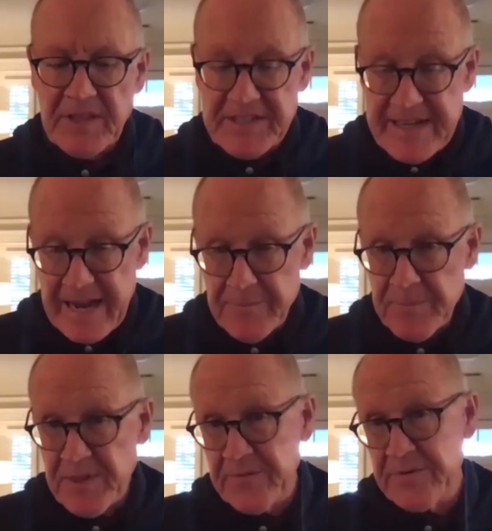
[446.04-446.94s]

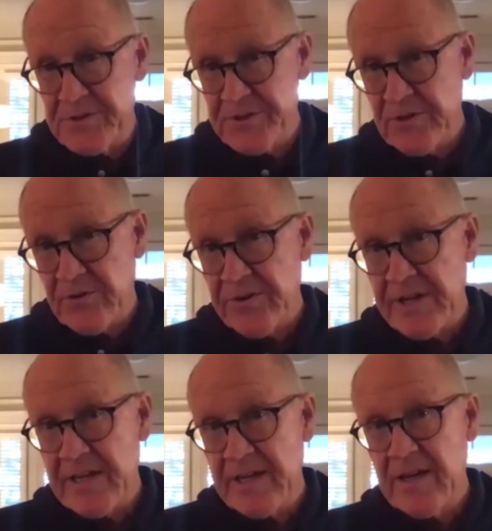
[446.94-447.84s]
depth of the
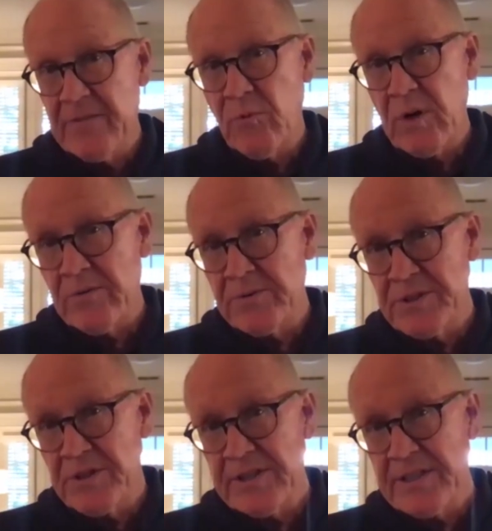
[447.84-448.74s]
story and where it was
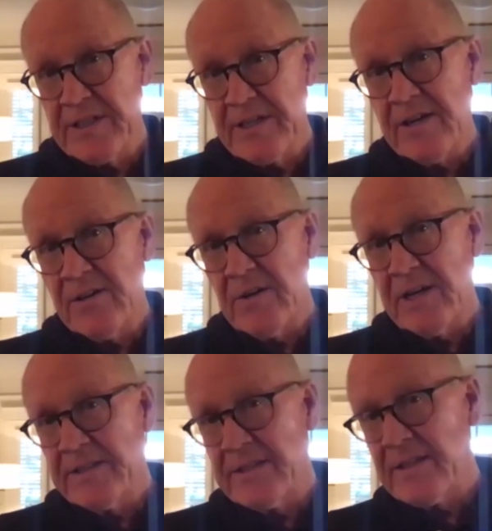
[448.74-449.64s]
going to go,
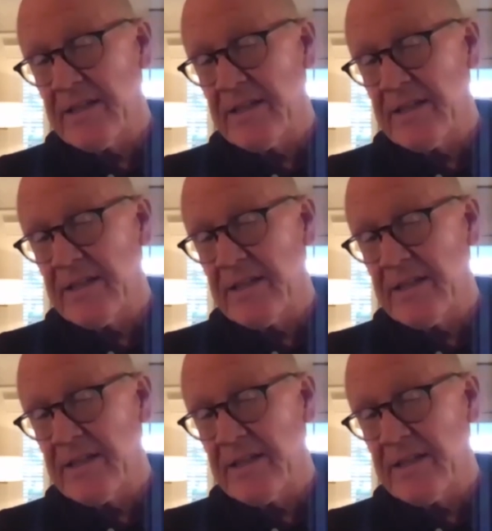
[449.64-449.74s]
and